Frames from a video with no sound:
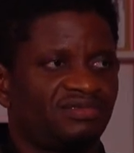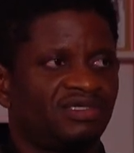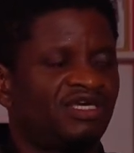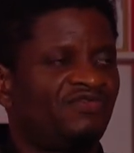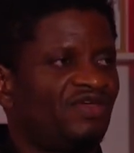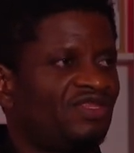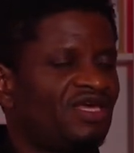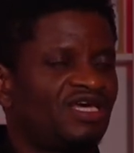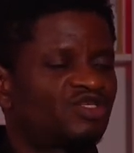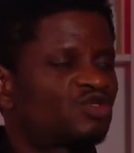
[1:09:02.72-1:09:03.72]
giving
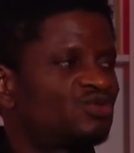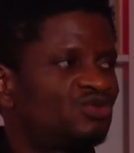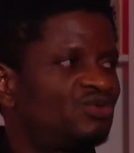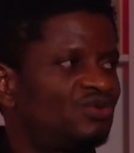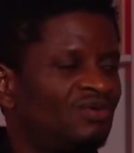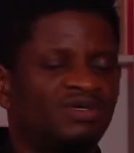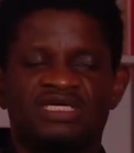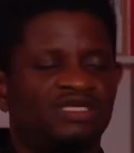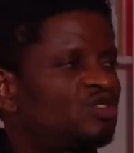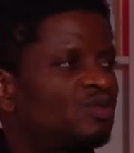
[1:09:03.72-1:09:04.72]
ears to what they
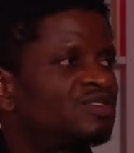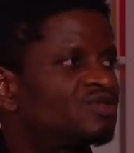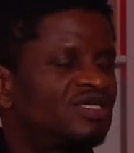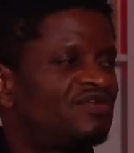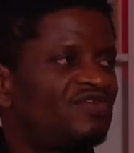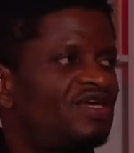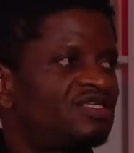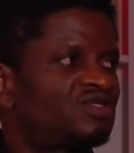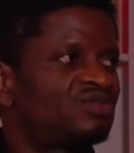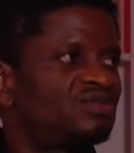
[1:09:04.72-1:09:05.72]
are not supposed to give
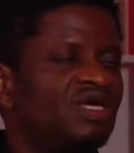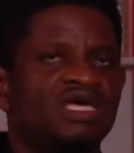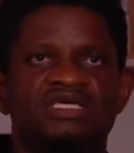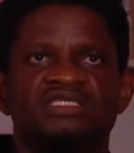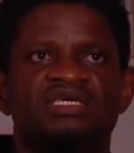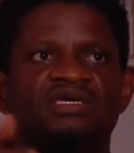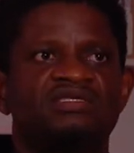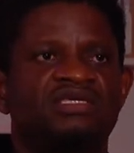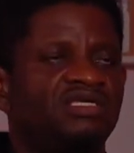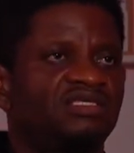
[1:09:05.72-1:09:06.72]
ears to, saying
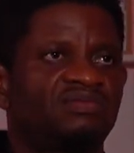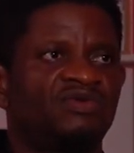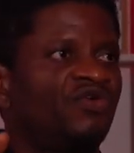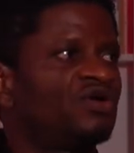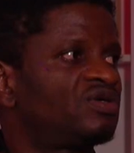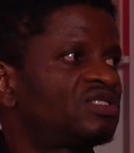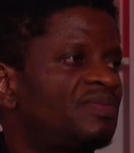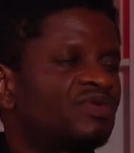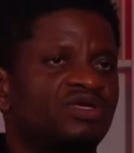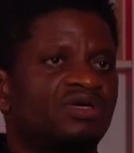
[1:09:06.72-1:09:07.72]
things before you know what's
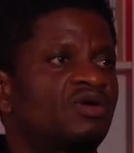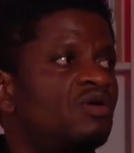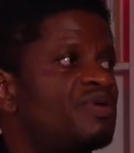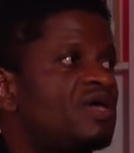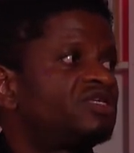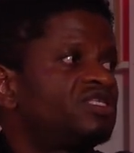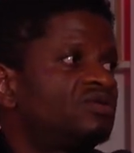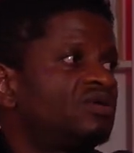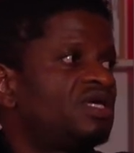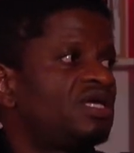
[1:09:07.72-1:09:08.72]
happening, comparison
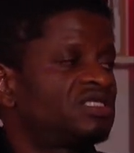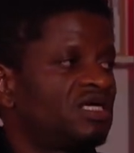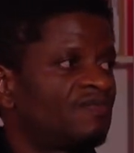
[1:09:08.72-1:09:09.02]
don't they enter.